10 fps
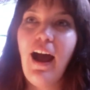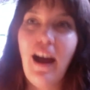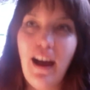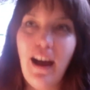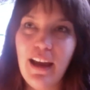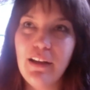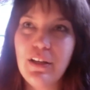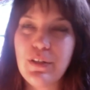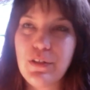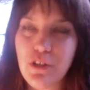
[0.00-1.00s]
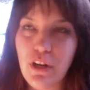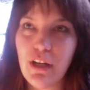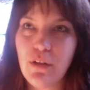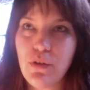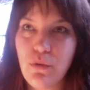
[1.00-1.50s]
I
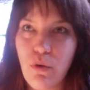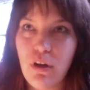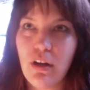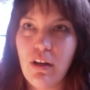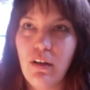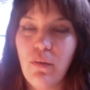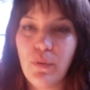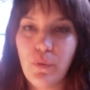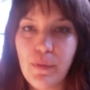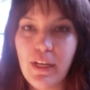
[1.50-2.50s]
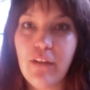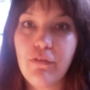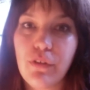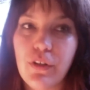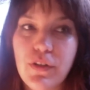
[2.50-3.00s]
started to work with women at
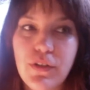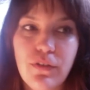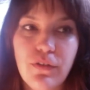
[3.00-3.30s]
first